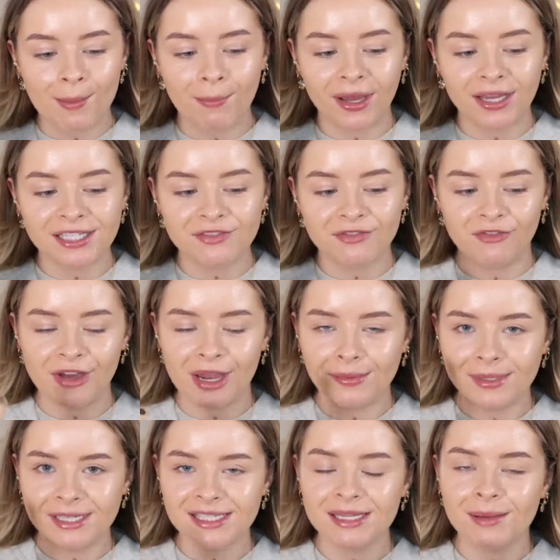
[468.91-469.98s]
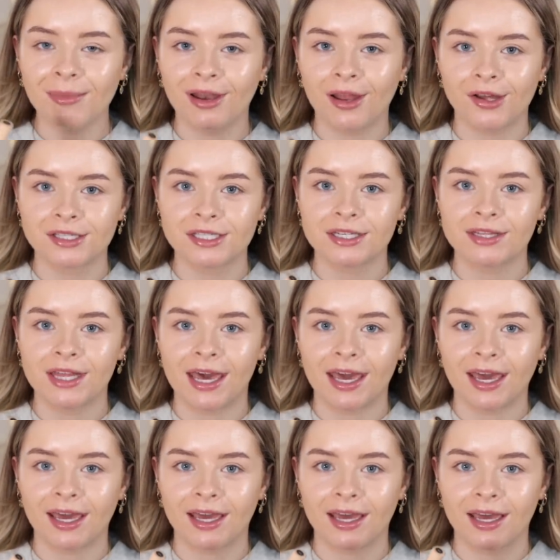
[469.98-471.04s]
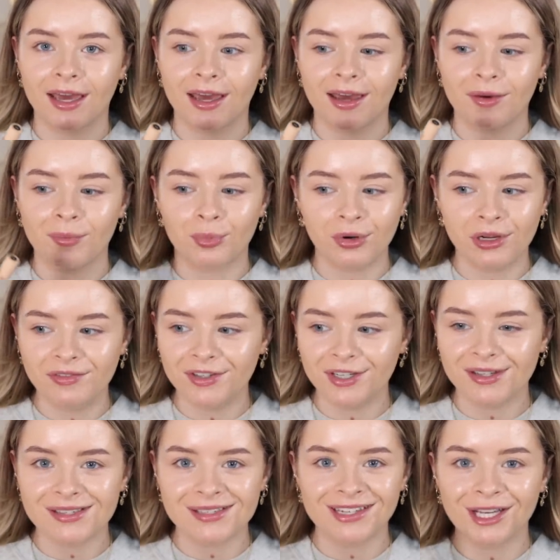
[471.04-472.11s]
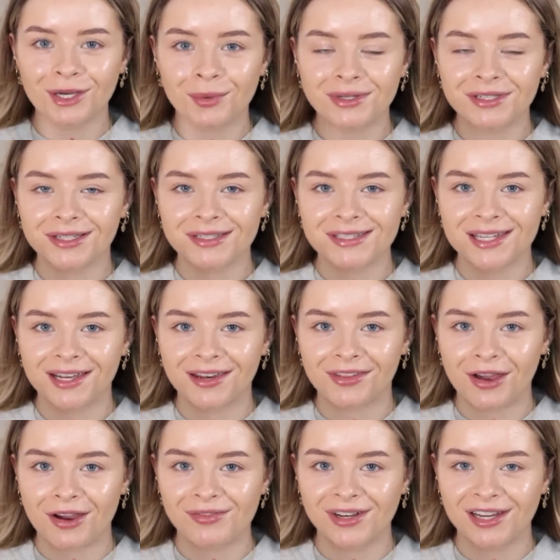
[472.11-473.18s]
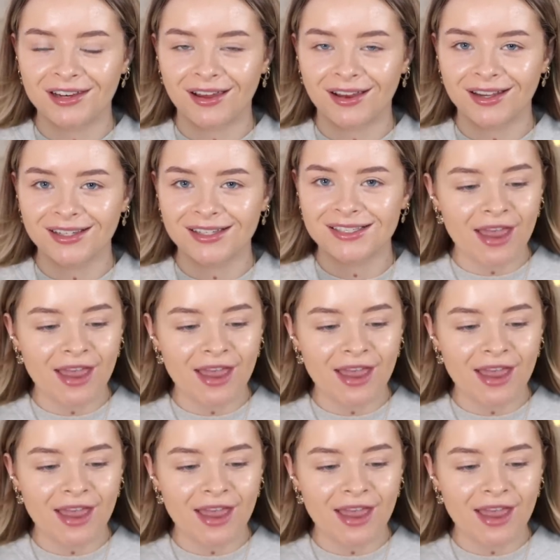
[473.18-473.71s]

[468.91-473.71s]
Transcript: but it's very similar to their previous liquid concealer that I really liked.